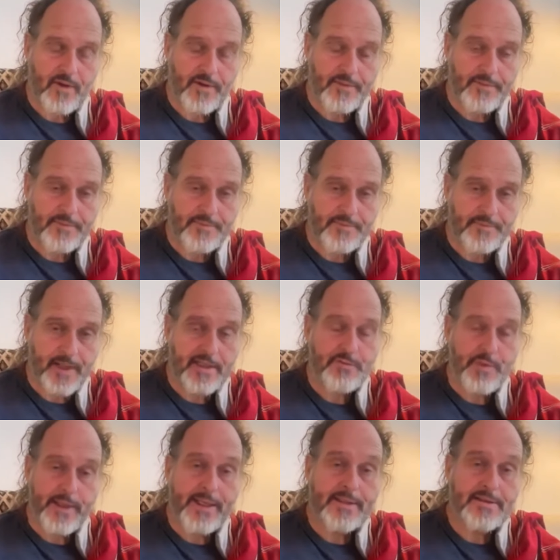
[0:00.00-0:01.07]

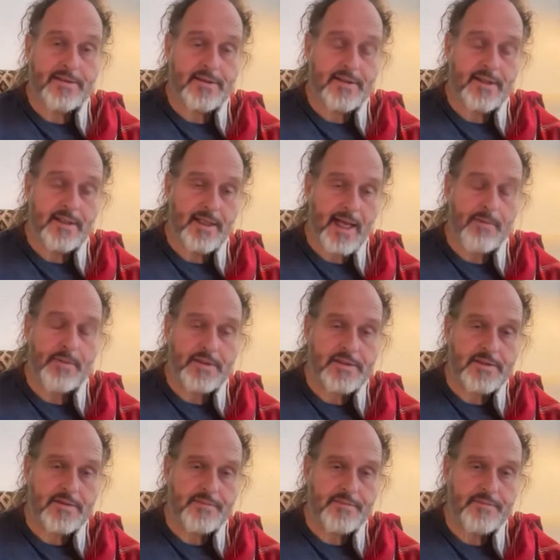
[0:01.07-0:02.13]
experienced
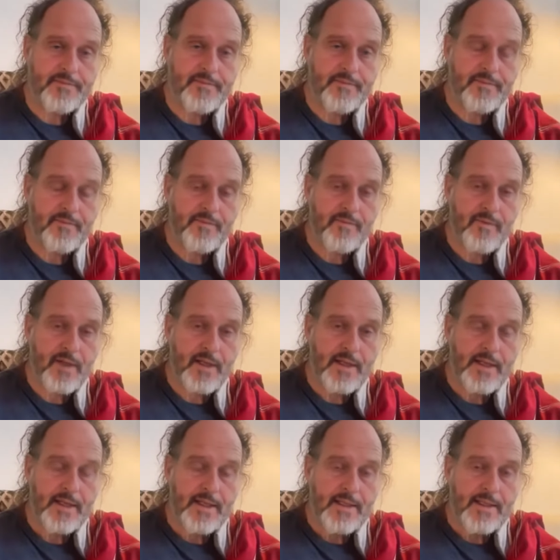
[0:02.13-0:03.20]
lamas.
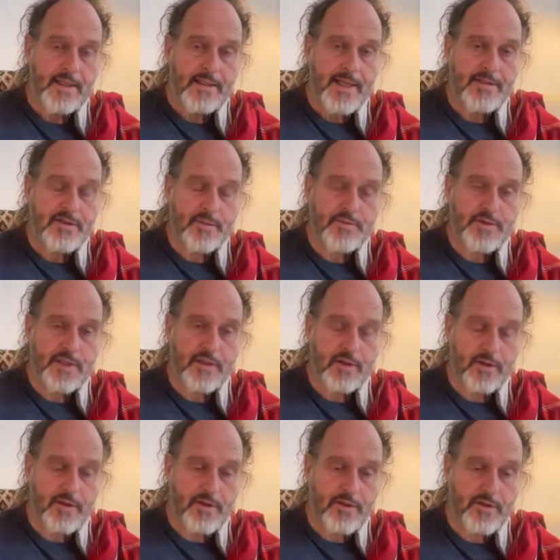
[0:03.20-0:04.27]
There's something
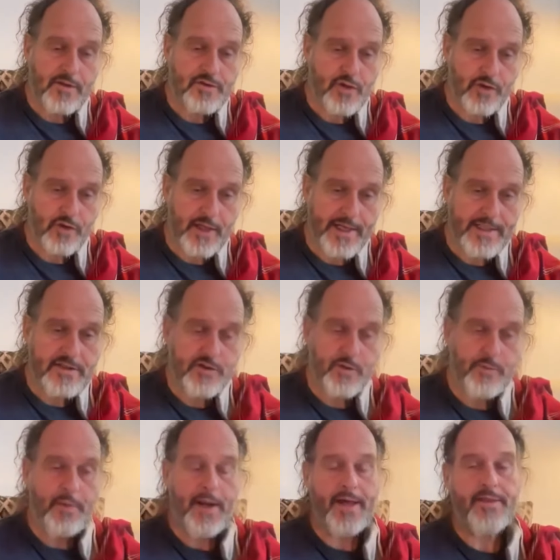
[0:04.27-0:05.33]
called the circulation
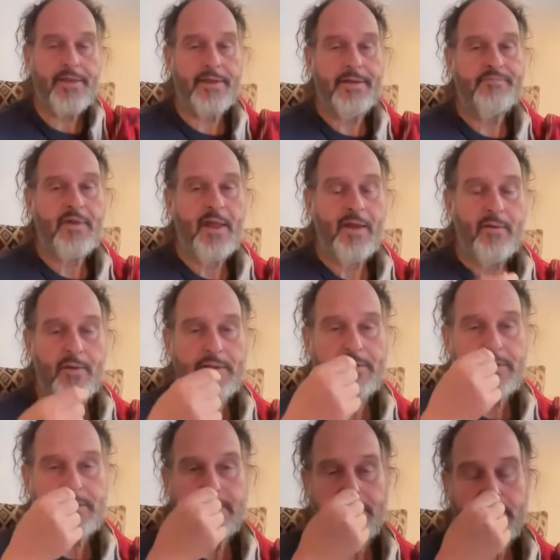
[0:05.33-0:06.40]
of breath,
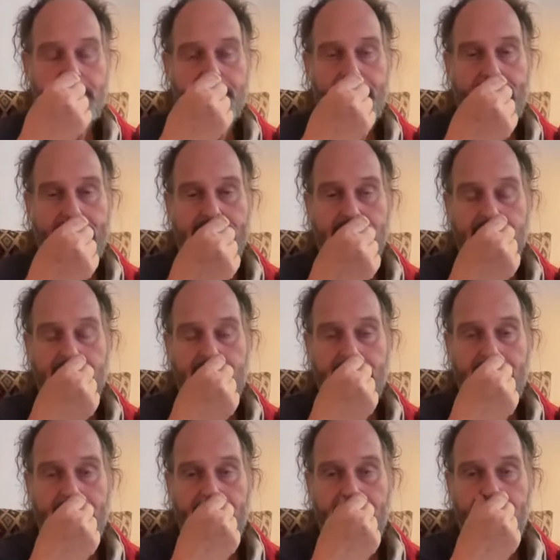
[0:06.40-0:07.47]
which is measured
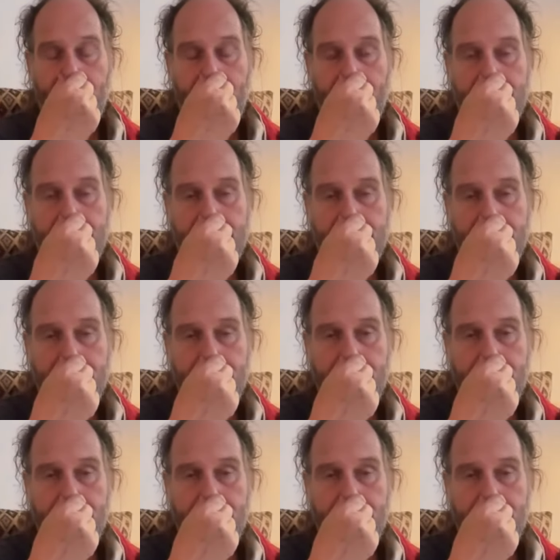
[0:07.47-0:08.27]
at the nose.